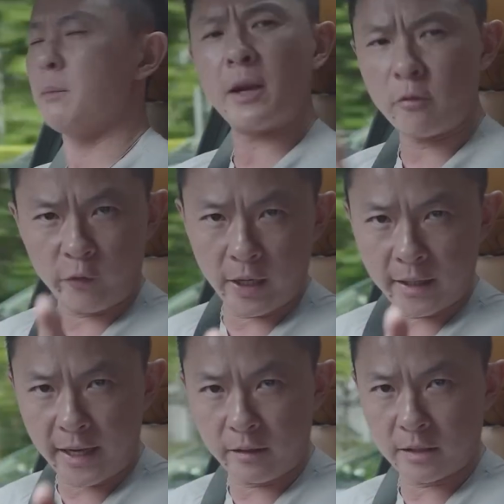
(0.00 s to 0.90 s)
But really,
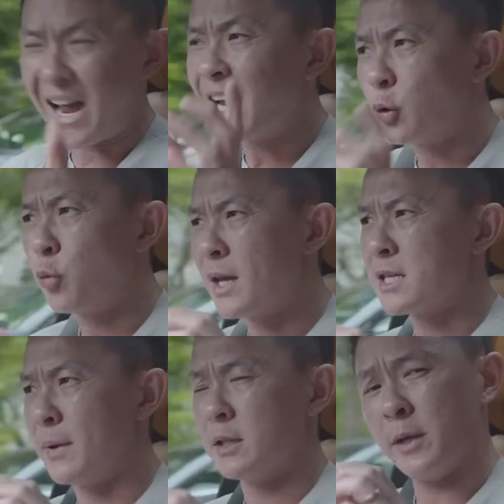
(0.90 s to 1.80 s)
get this, I don't think
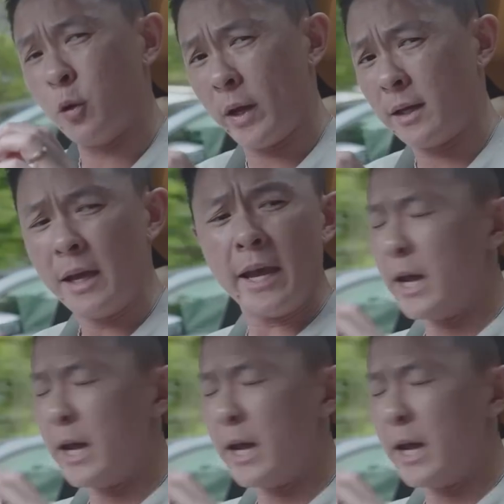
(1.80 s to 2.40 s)
it's meant to be quick.